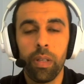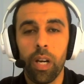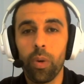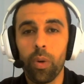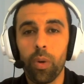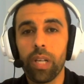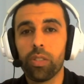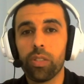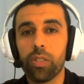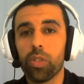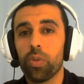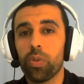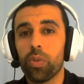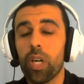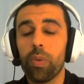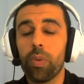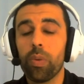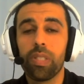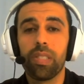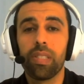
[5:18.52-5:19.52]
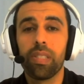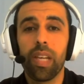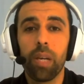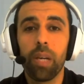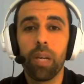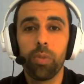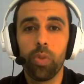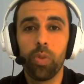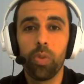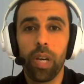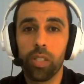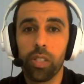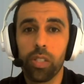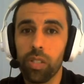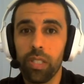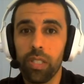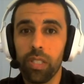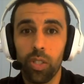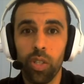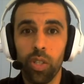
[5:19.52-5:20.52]
All right, so now it's time to
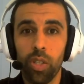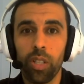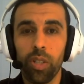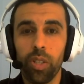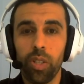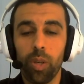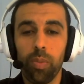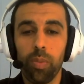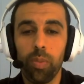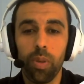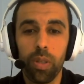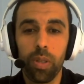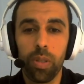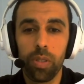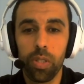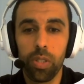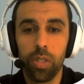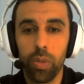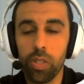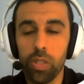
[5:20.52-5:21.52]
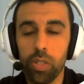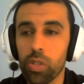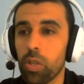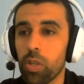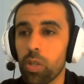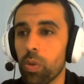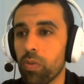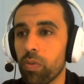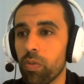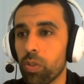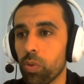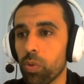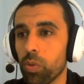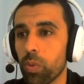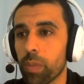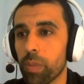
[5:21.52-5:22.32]
actually install Dokploy. So let's go over to the